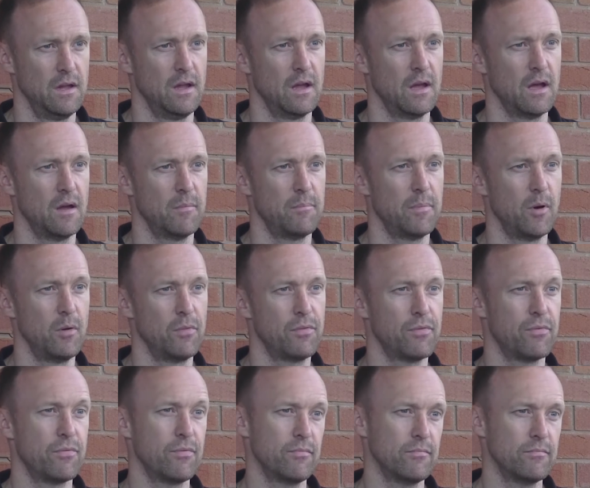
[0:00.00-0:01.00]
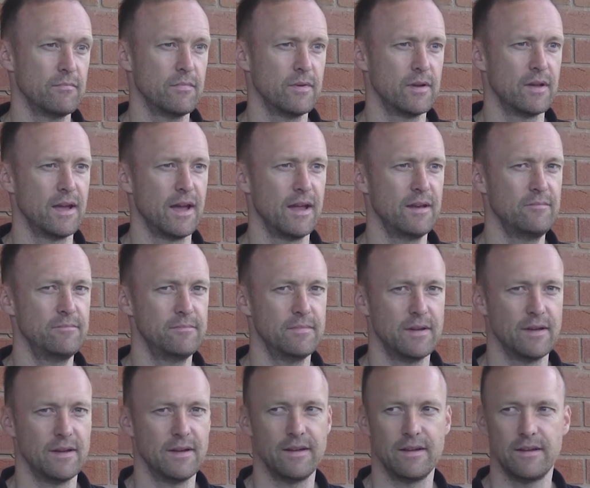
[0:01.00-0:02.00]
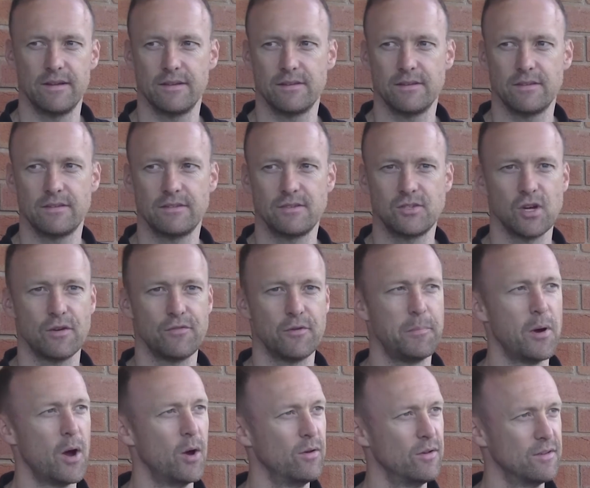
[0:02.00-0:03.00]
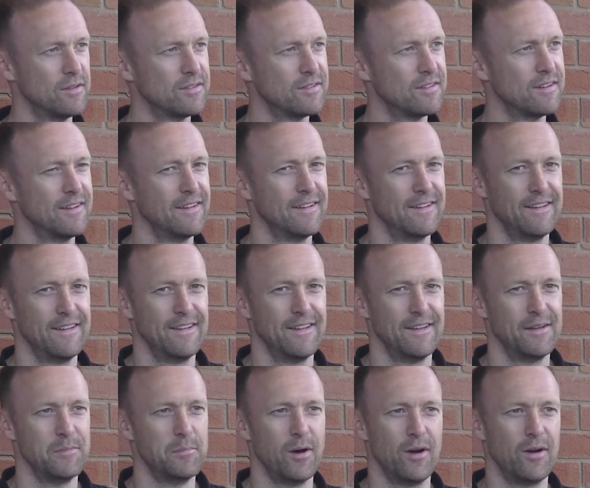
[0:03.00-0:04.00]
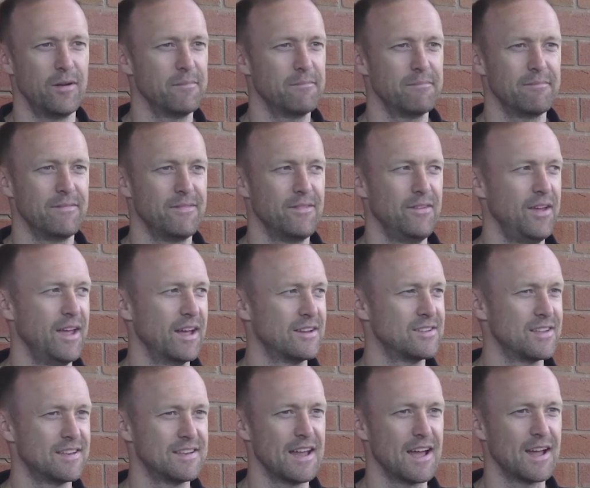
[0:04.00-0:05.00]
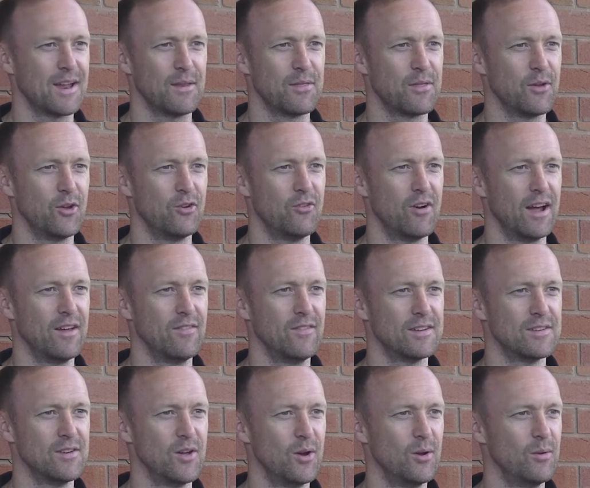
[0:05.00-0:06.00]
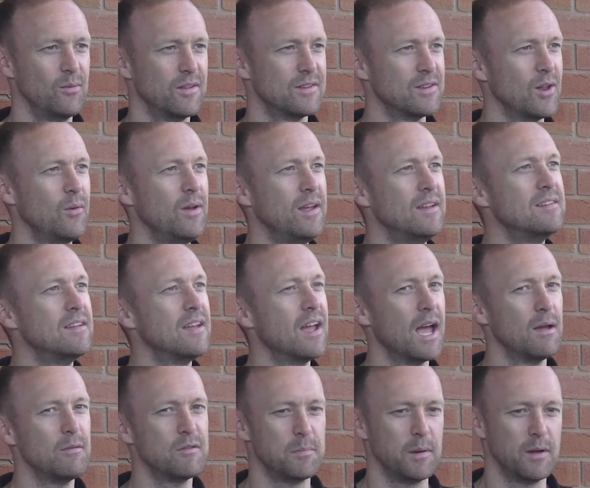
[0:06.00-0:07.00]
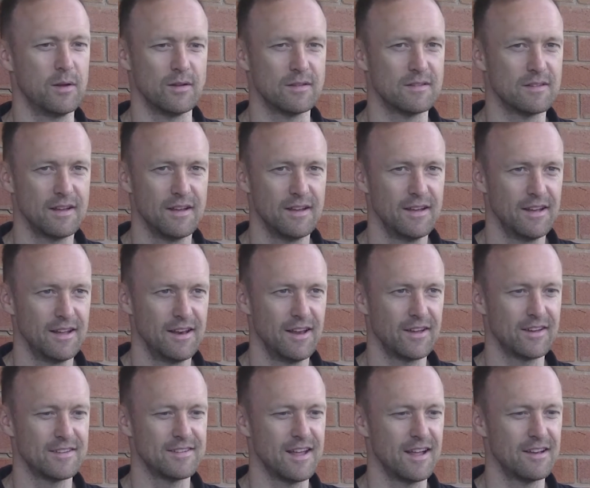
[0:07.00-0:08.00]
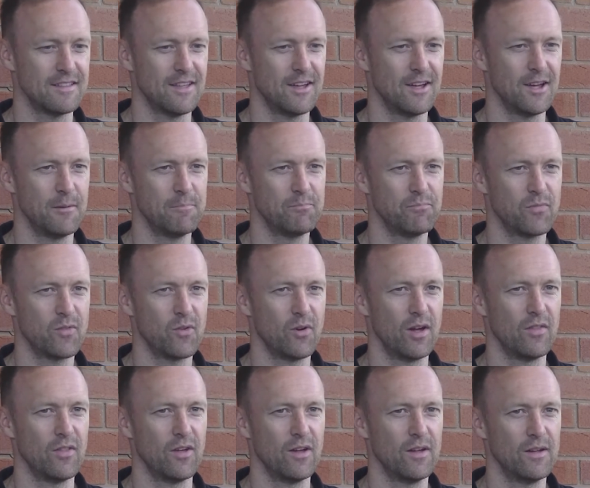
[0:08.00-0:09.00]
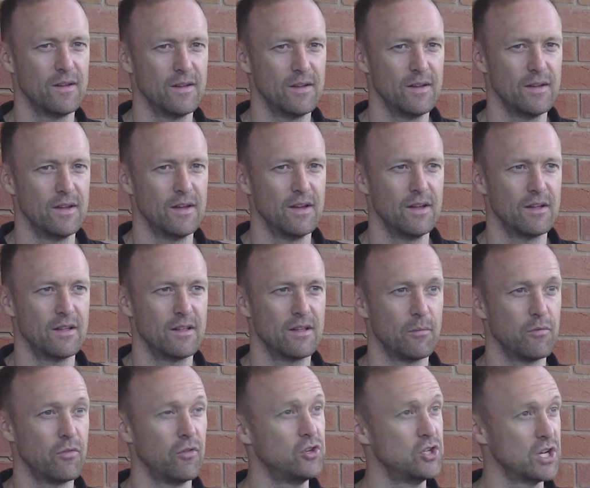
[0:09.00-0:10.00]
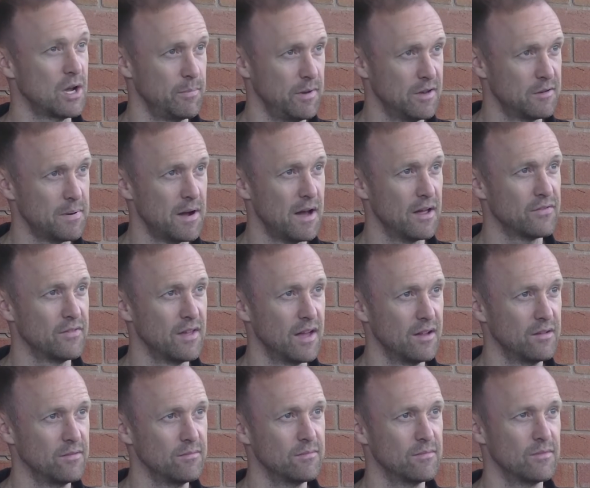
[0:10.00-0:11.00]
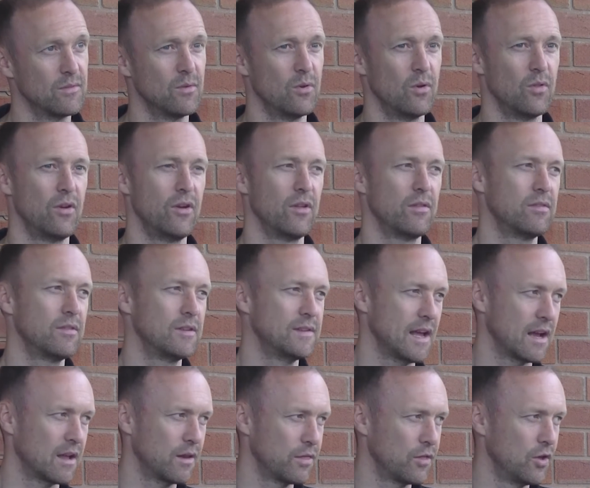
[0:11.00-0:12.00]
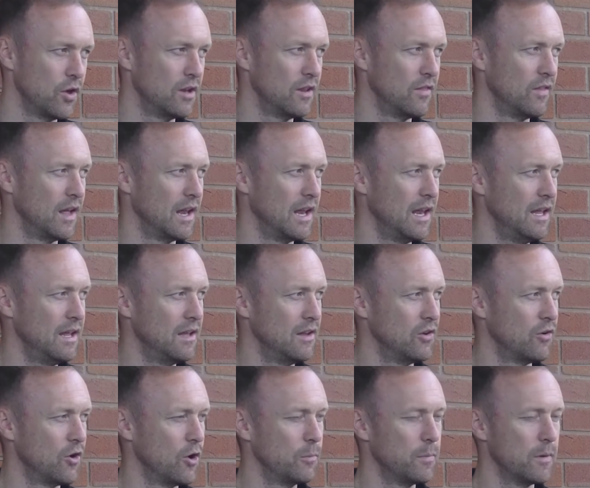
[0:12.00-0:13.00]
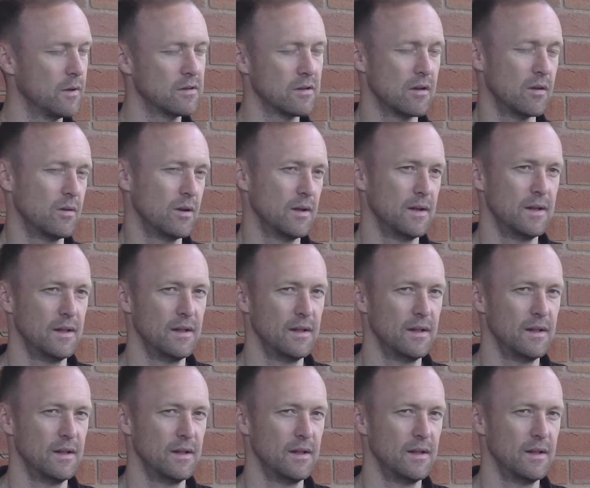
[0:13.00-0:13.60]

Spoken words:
Yeah, both again tough opponents, but you get to the second, third round, there's no easy games, because like I said, they're either come through the champions path now, or they're second, third in their league in Europa. So